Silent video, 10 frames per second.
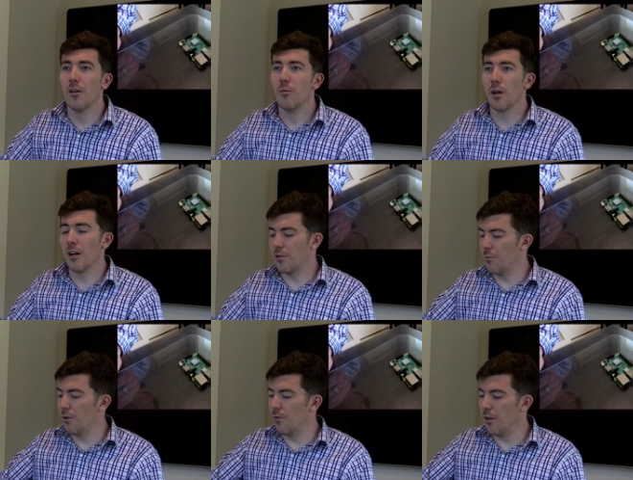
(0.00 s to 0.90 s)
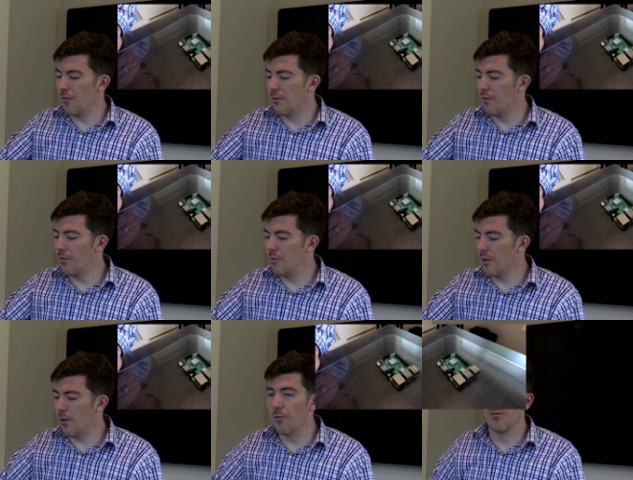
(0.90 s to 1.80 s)
We can actually move it, you
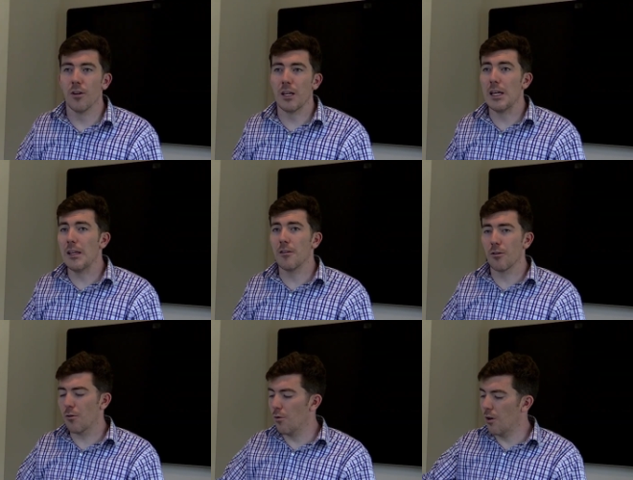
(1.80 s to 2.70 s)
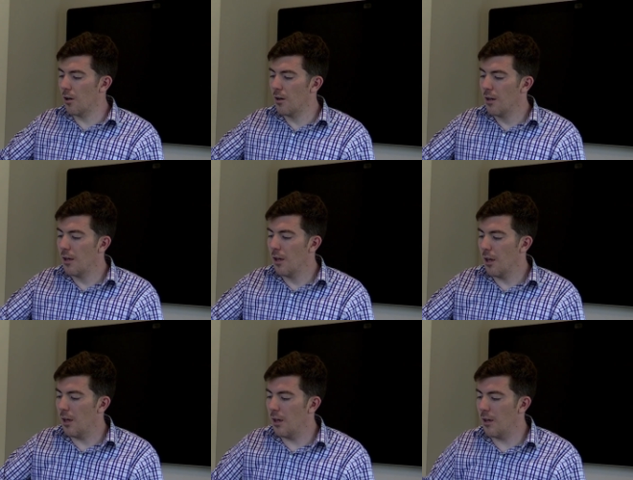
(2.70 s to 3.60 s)
know, really either corner
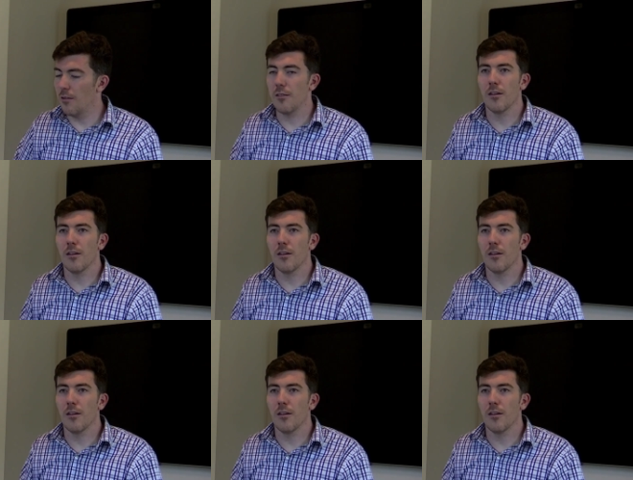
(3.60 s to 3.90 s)
and,